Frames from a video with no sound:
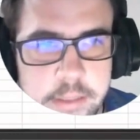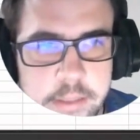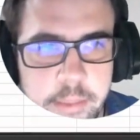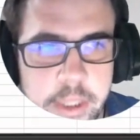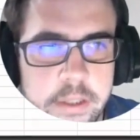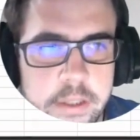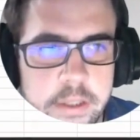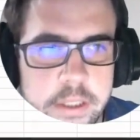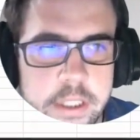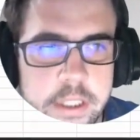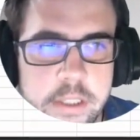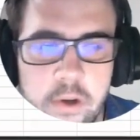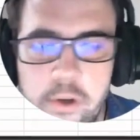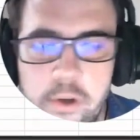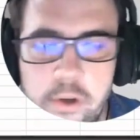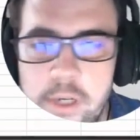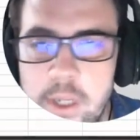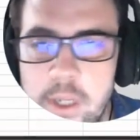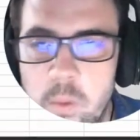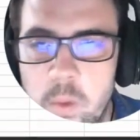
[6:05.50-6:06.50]
because there's
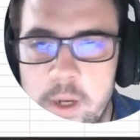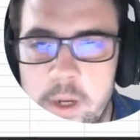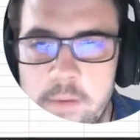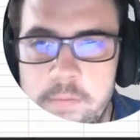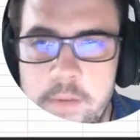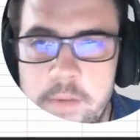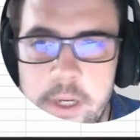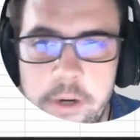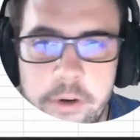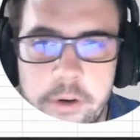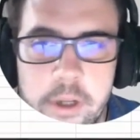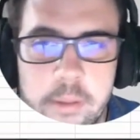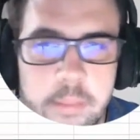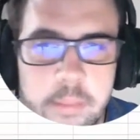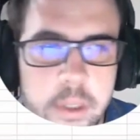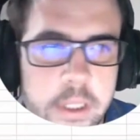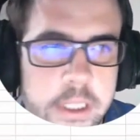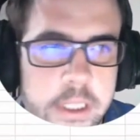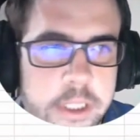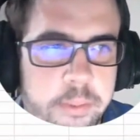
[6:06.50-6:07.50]
only one
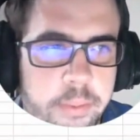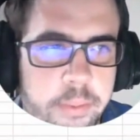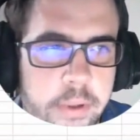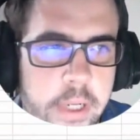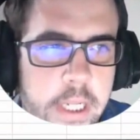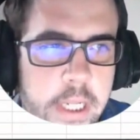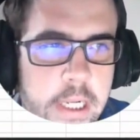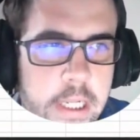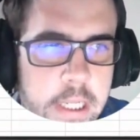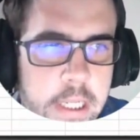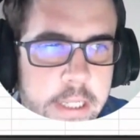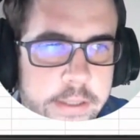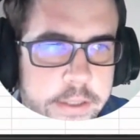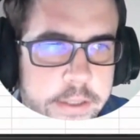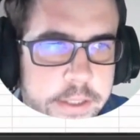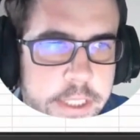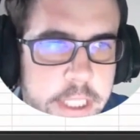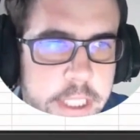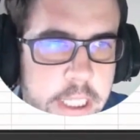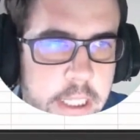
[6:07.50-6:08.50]
variable, it's pretty clear to
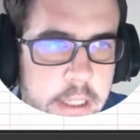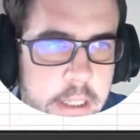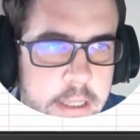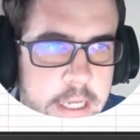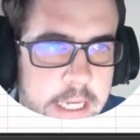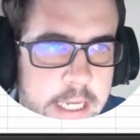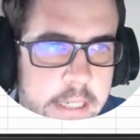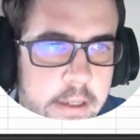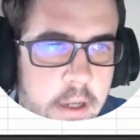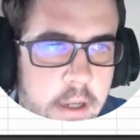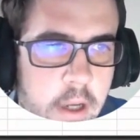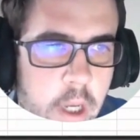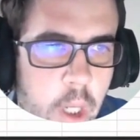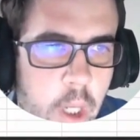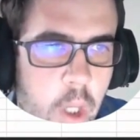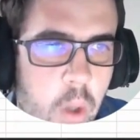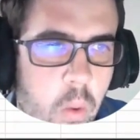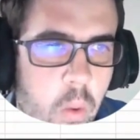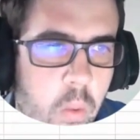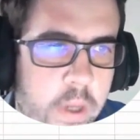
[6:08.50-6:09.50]
see that
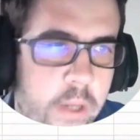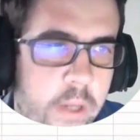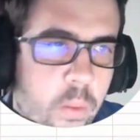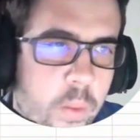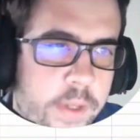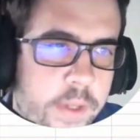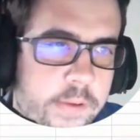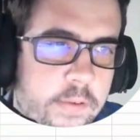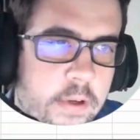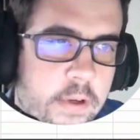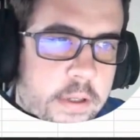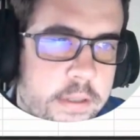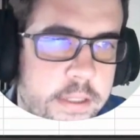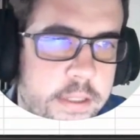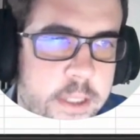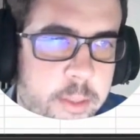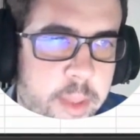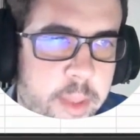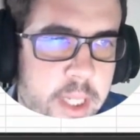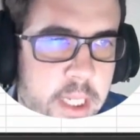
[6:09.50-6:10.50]
when we started
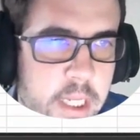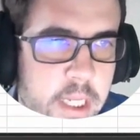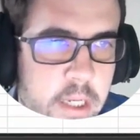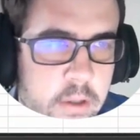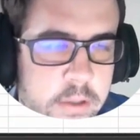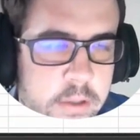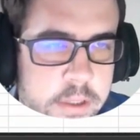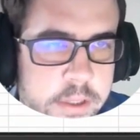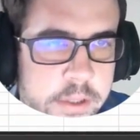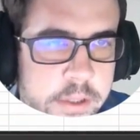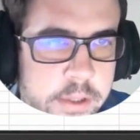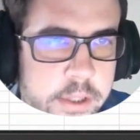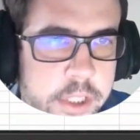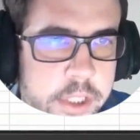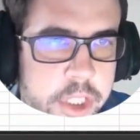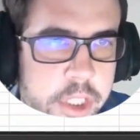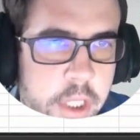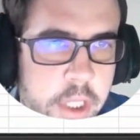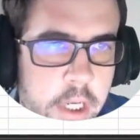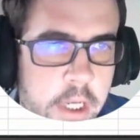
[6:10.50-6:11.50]
spending on
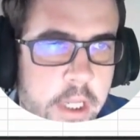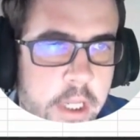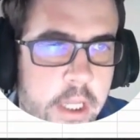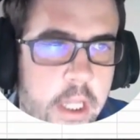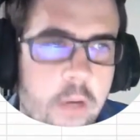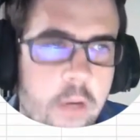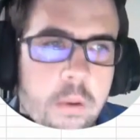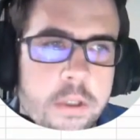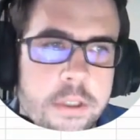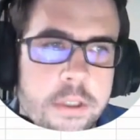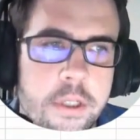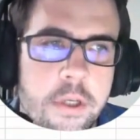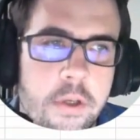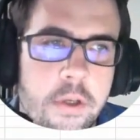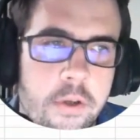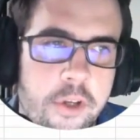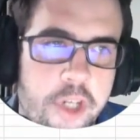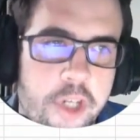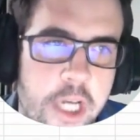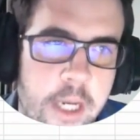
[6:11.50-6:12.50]
search, there was a
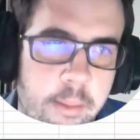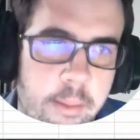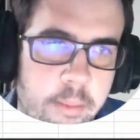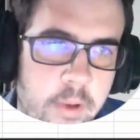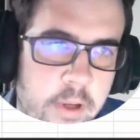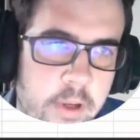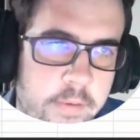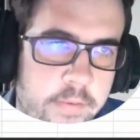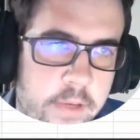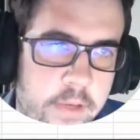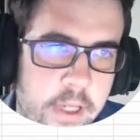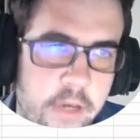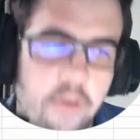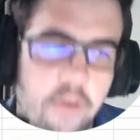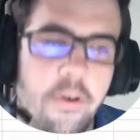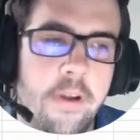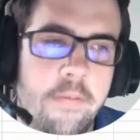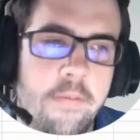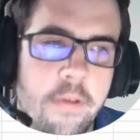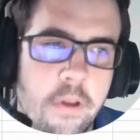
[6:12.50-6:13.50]
huge uplift in
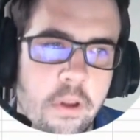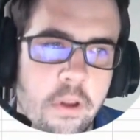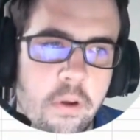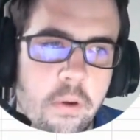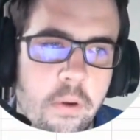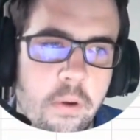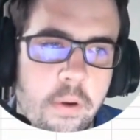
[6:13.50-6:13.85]
revenue.